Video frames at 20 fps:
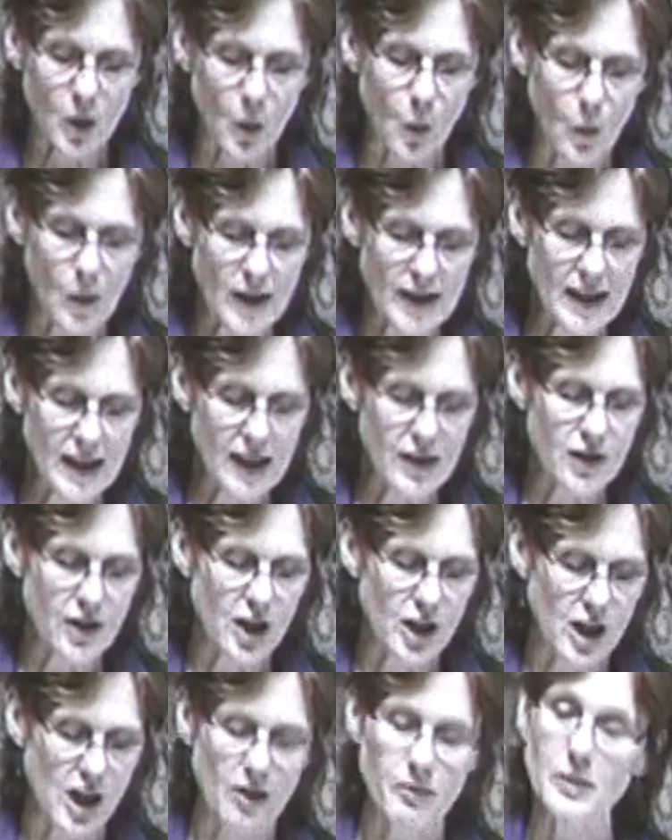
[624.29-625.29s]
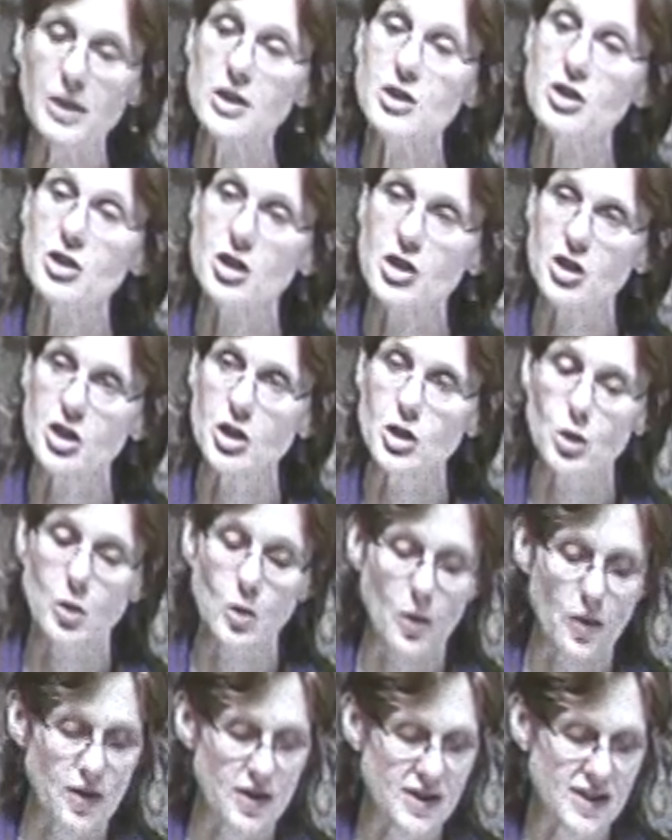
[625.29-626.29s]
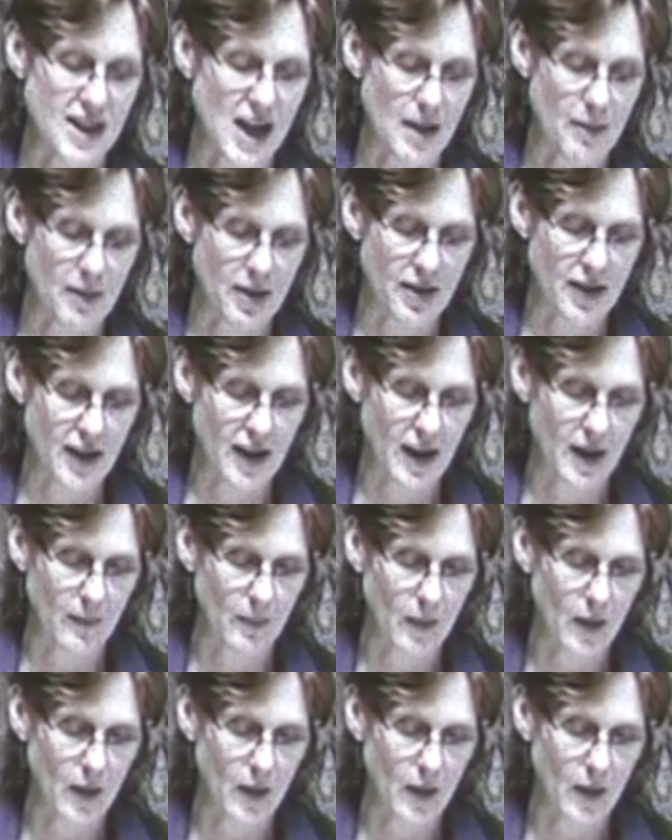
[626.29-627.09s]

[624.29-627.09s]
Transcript: We need the government to do the same thing.